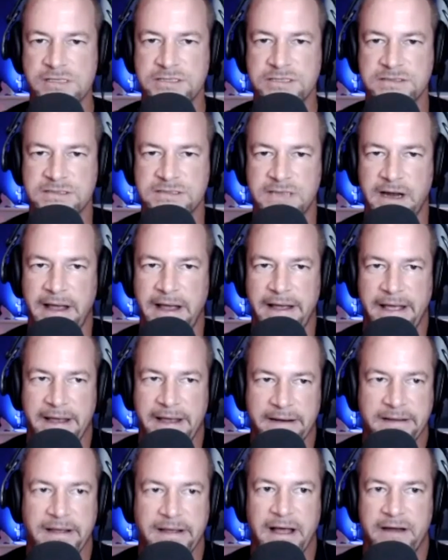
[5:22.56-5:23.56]
that I had
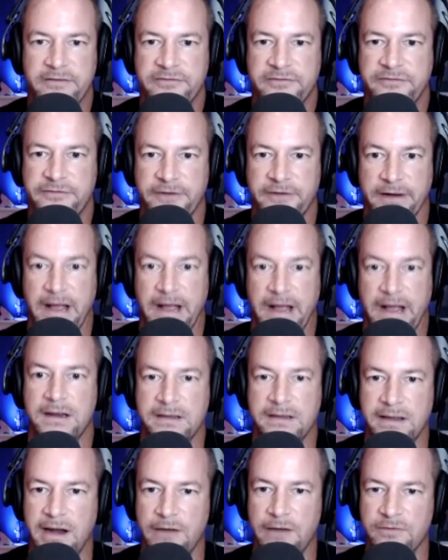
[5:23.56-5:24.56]
kind of forgotten that
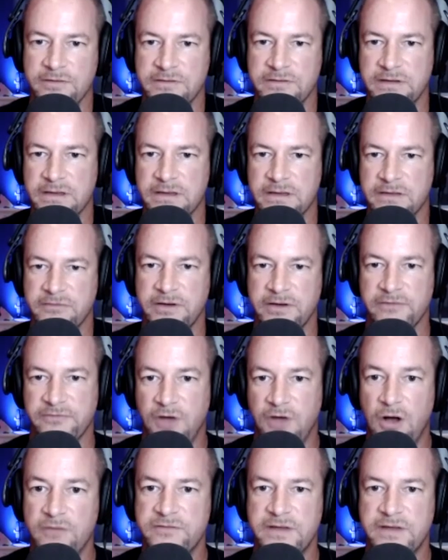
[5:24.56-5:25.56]
I was even
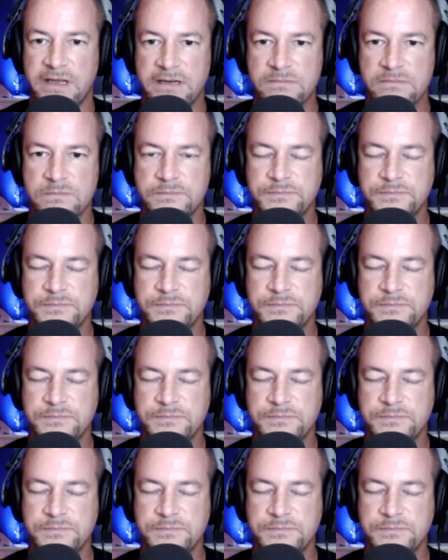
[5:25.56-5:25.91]
involved in.